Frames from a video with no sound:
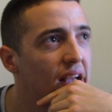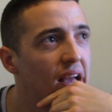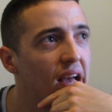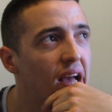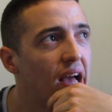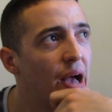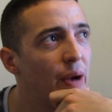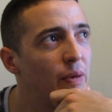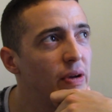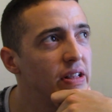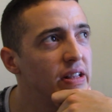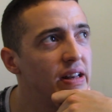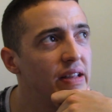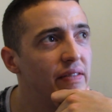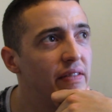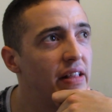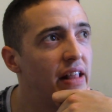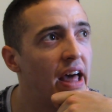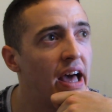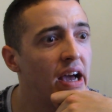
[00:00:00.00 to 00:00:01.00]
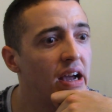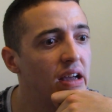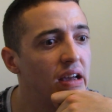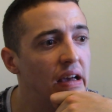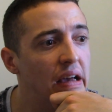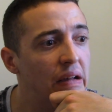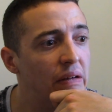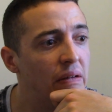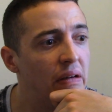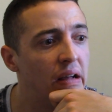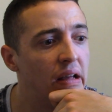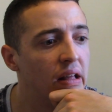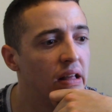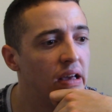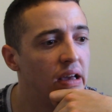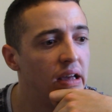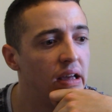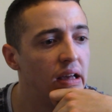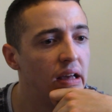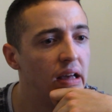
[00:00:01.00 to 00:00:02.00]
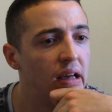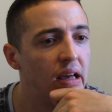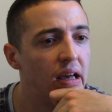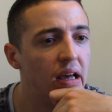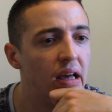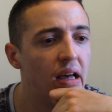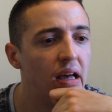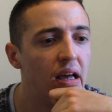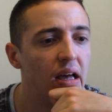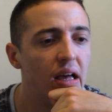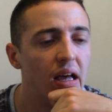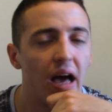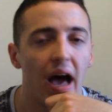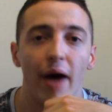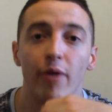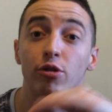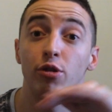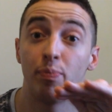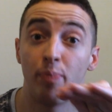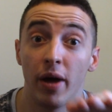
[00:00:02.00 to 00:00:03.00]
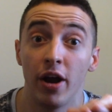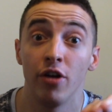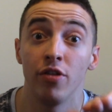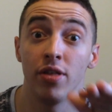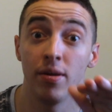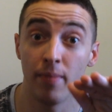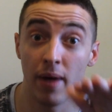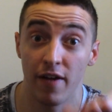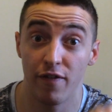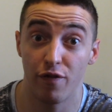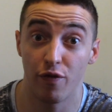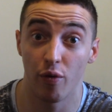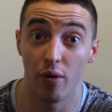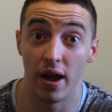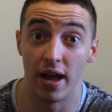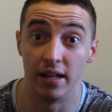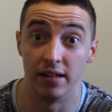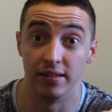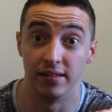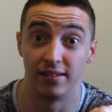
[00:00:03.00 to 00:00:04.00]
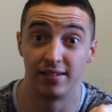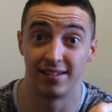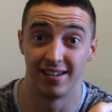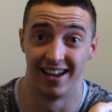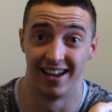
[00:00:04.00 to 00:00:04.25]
I wasn't even that good, really. I was better than my friends.